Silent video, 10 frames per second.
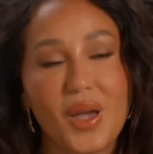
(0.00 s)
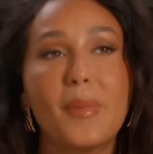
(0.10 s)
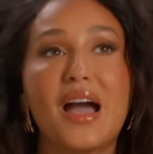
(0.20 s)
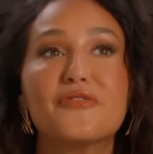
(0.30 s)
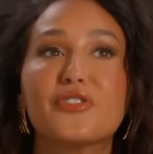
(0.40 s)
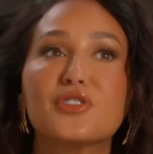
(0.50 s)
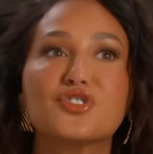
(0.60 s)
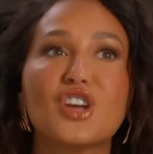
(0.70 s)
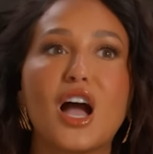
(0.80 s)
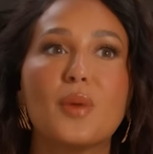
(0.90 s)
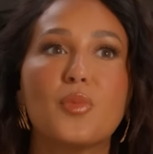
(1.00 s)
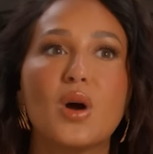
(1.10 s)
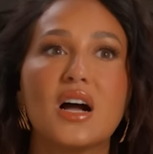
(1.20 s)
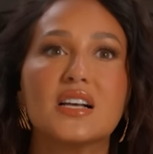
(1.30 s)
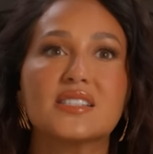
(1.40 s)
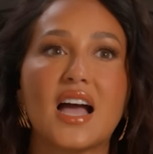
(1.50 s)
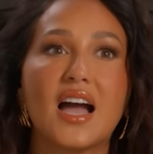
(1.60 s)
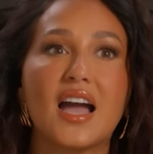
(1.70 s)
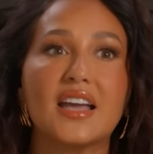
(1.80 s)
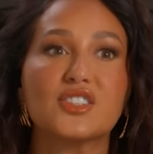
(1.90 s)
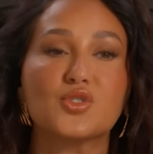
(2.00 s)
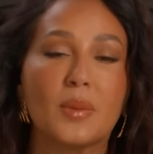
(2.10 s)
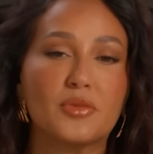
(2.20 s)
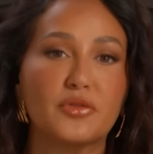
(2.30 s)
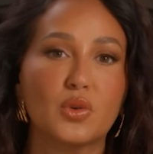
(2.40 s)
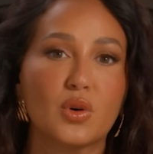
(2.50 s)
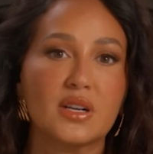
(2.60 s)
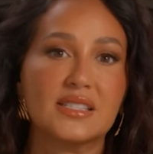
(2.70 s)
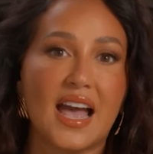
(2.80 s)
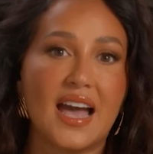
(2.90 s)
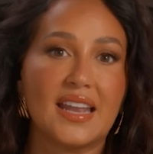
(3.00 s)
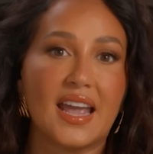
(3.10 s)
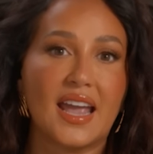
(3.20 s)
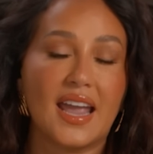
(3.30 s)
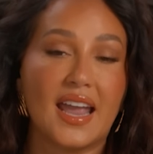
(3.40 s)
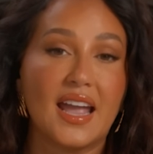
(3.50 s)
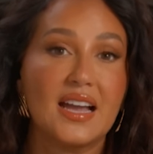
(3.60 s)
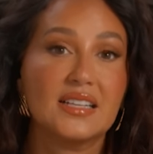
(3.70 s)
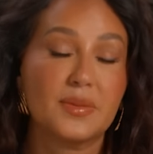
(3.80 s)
My first job was I swept the floors at a